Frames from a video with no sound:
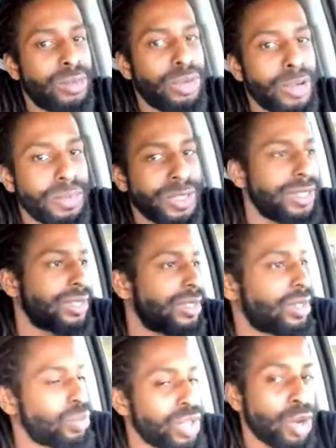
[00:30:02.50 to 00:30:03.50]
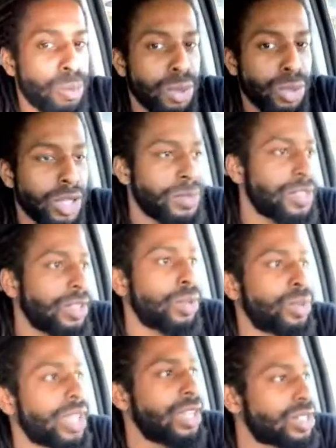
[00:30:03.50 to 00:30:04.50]
abruptly. We gonna pull up to the
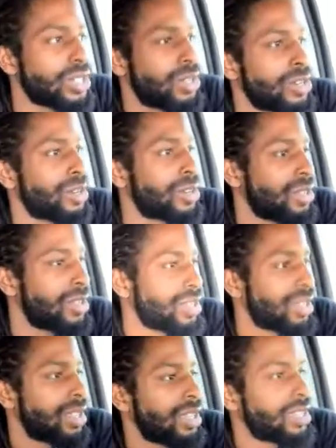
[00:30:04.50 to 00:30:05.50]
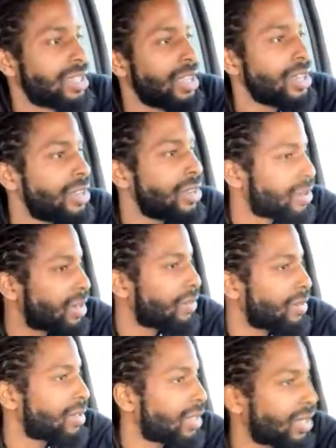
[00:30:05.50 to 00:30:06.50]
location here and get here
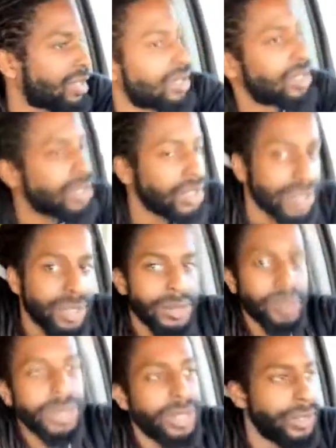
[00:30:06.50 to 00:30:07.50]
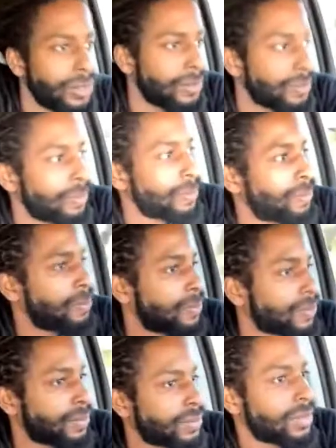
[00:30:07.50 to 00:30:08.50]
and everything. But
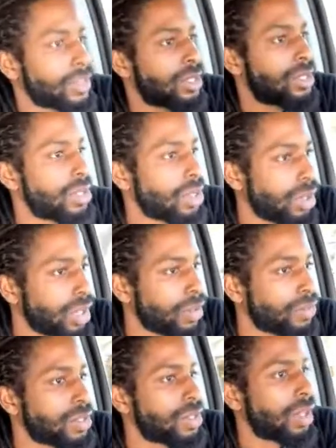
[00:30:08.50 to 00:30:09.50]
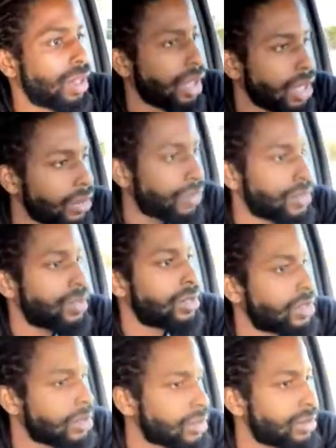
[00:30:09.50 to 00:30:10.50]
to the left, to the
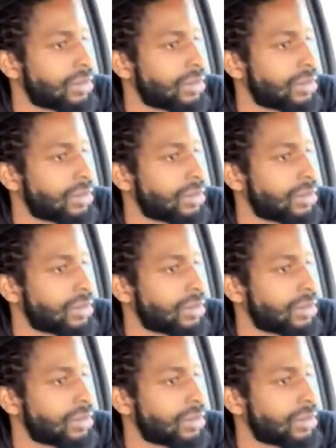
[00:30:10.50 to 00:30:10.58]
left.